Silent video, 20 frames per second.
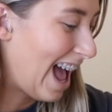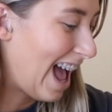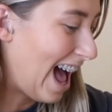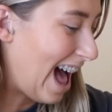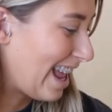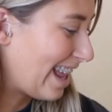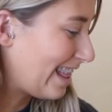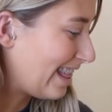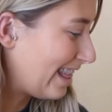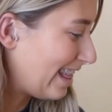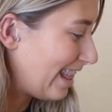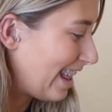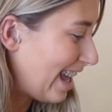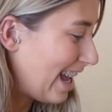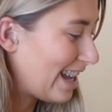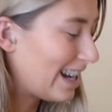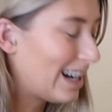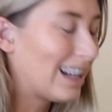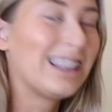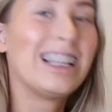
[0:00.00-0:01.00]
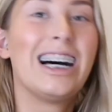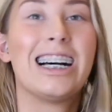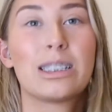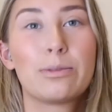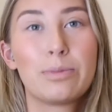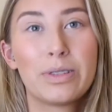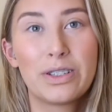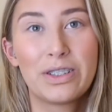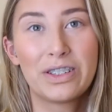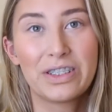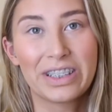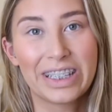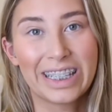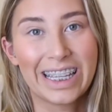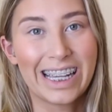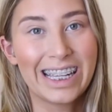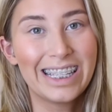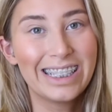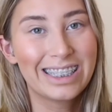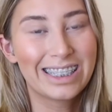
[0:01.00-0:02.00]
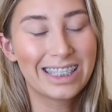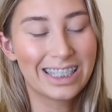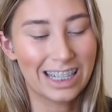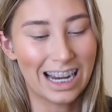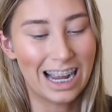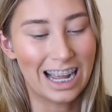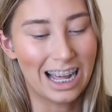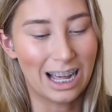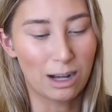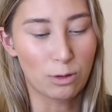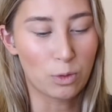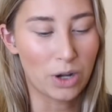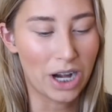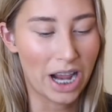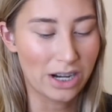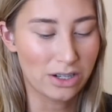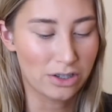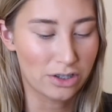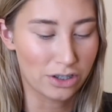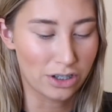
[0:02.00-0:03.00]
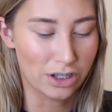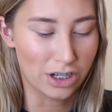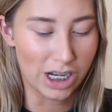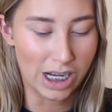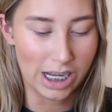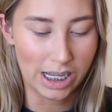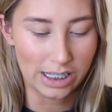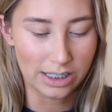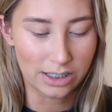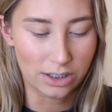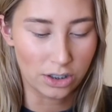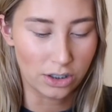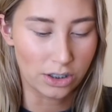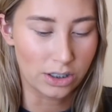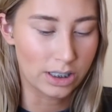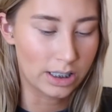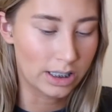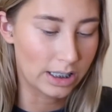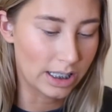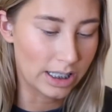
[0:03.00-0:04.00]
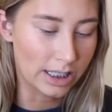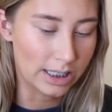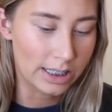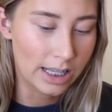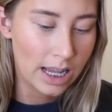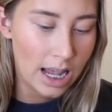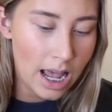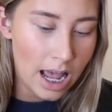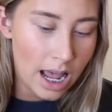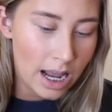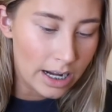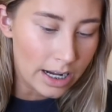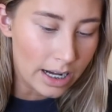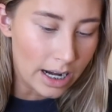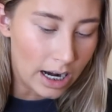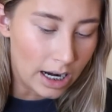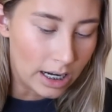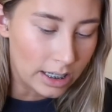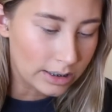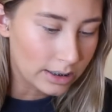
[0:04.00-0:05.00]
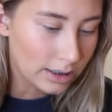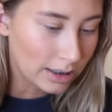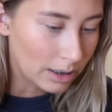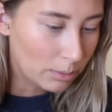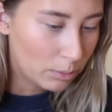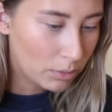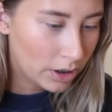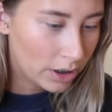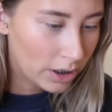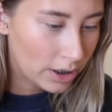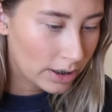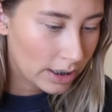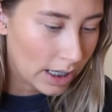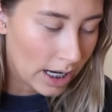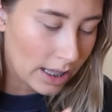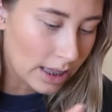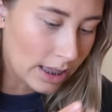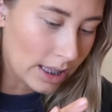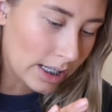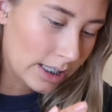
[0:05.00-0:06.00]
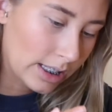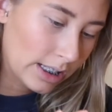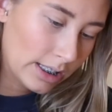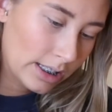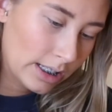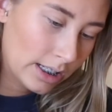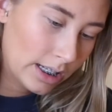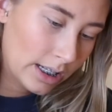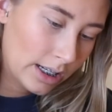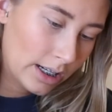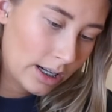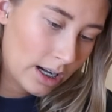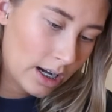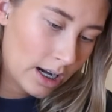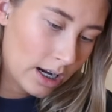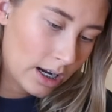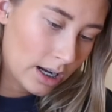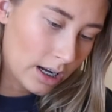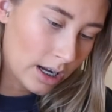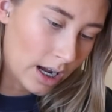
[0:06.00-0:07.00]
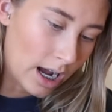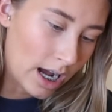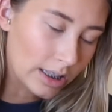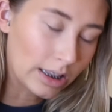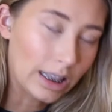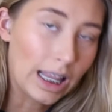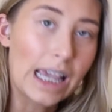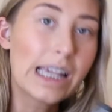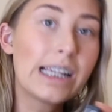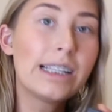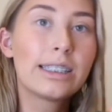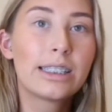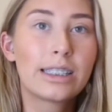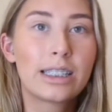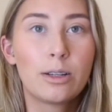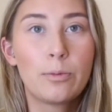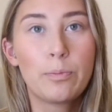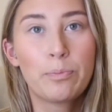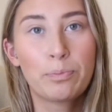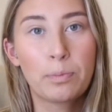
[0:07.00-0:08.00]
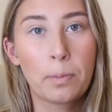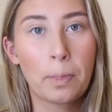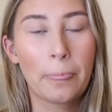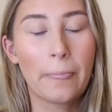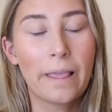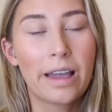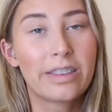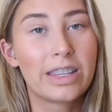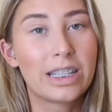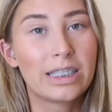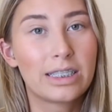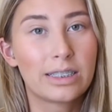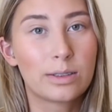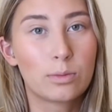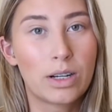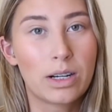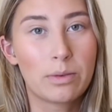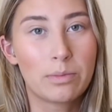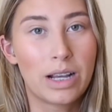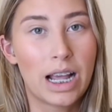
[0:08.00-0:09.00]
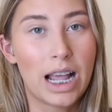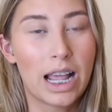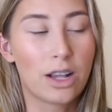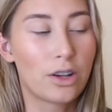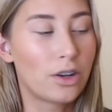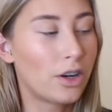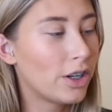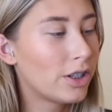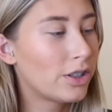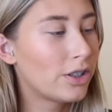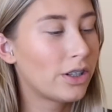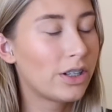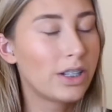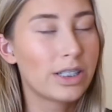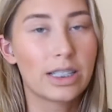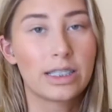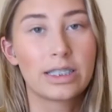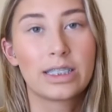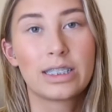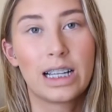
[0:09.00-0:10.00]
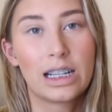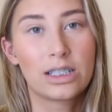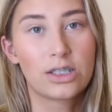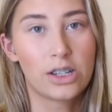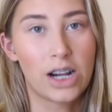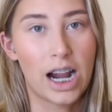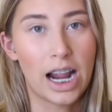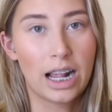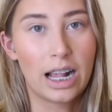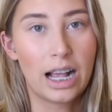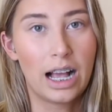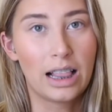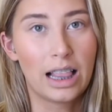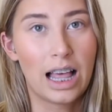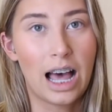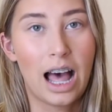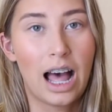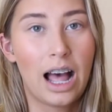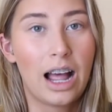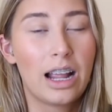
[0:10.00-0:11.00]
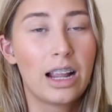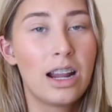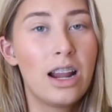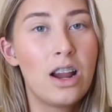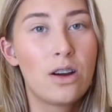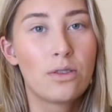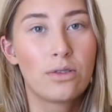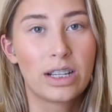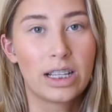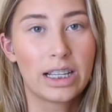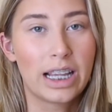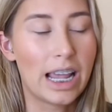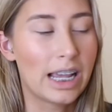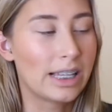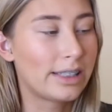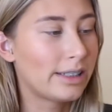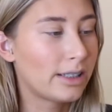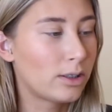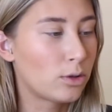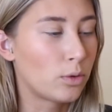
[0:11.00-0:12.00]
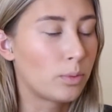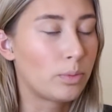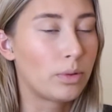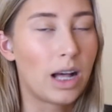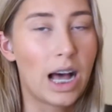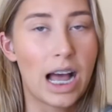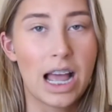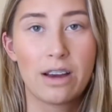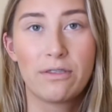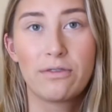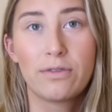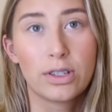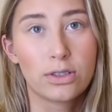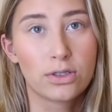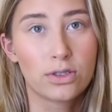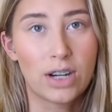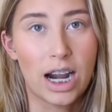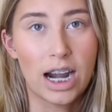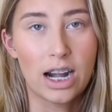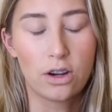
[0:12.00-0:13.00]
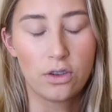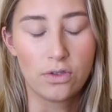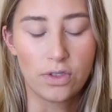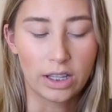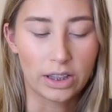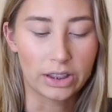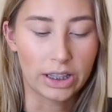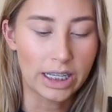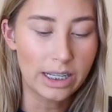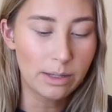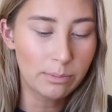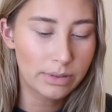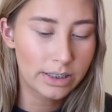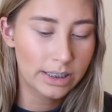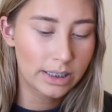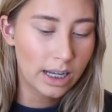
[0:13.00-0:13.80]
And then last but not least, what I do is use this NARS lip gloss, and this is in Unlaced. This is one of my go-tos. It's such a great colour, really easy to apply. It feels great on the lips.